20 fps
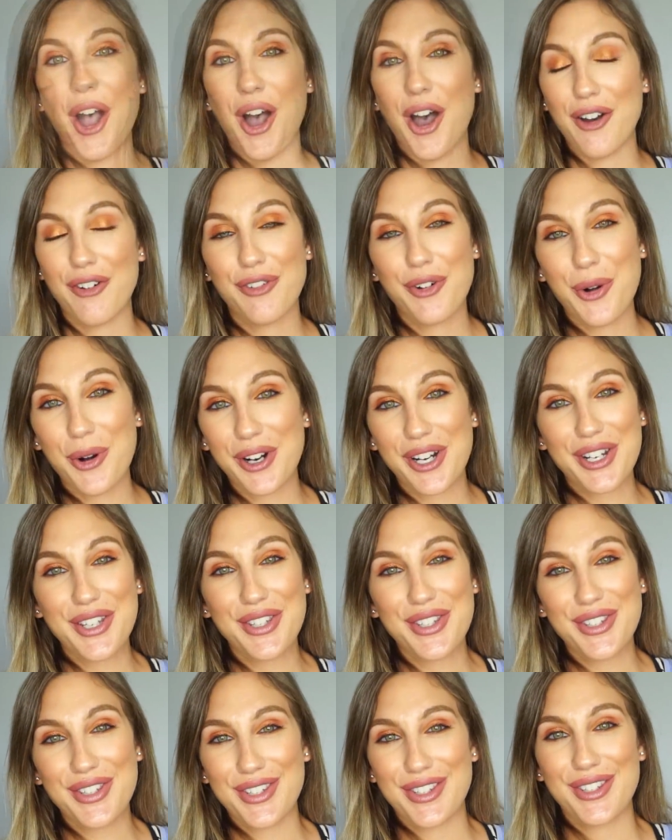Of
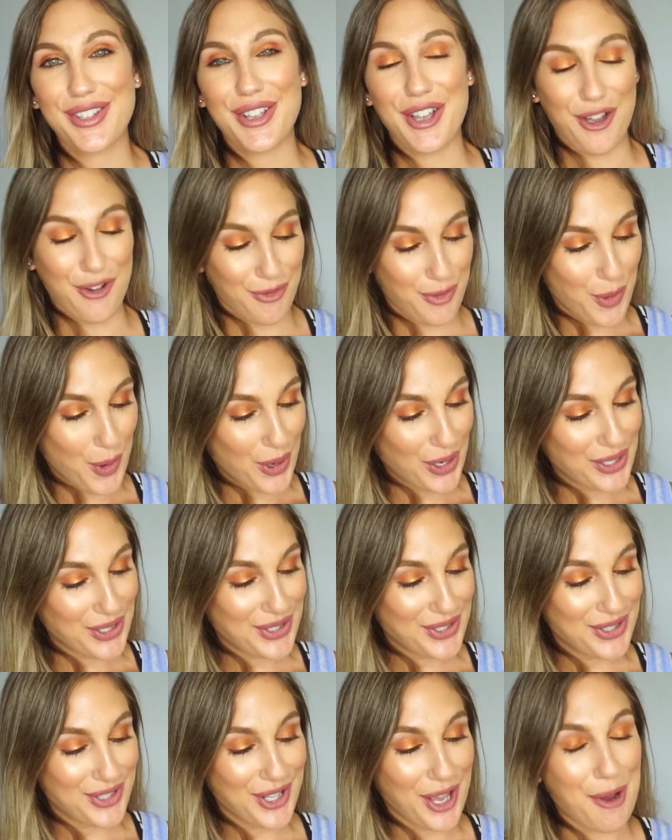course, of
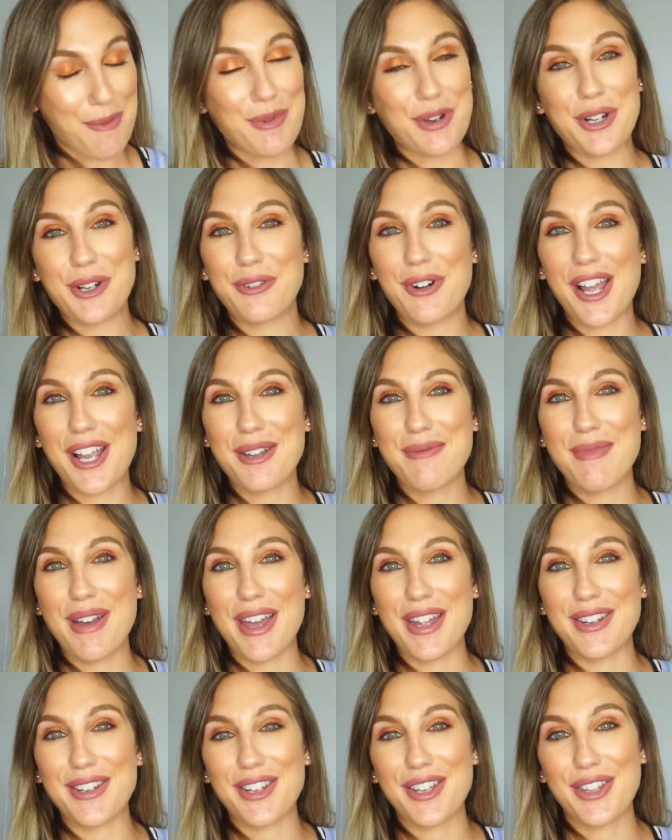course, I'm gonna
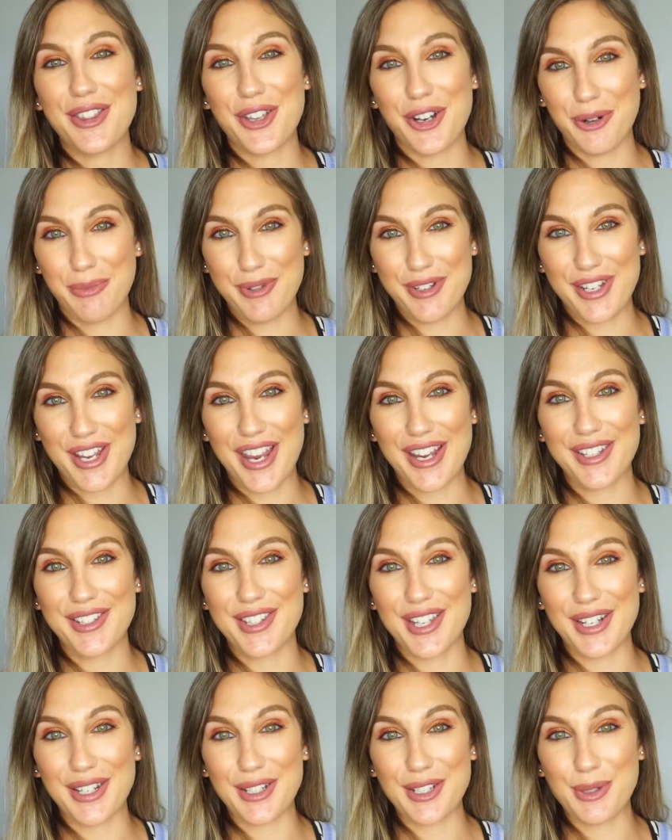recommend the Urban Decay
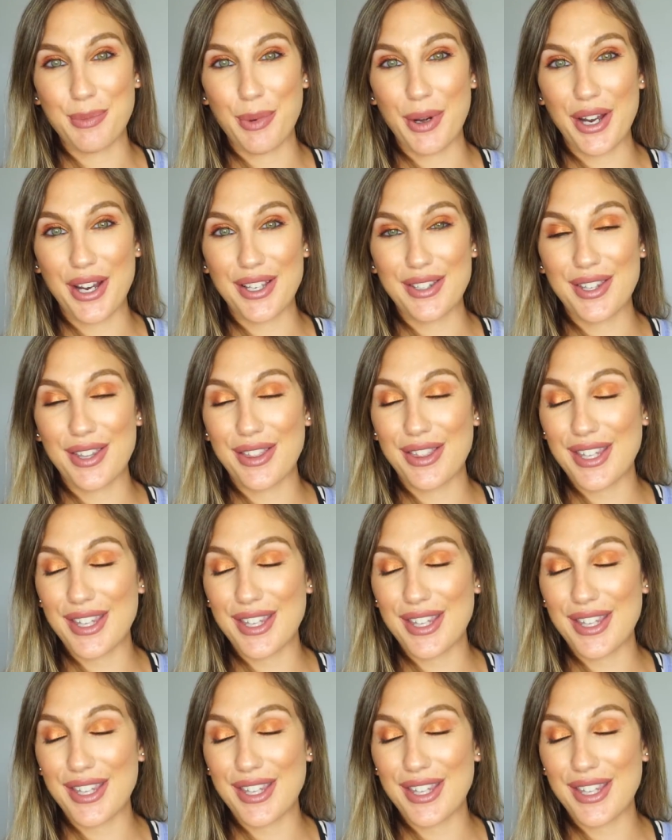setting sprays.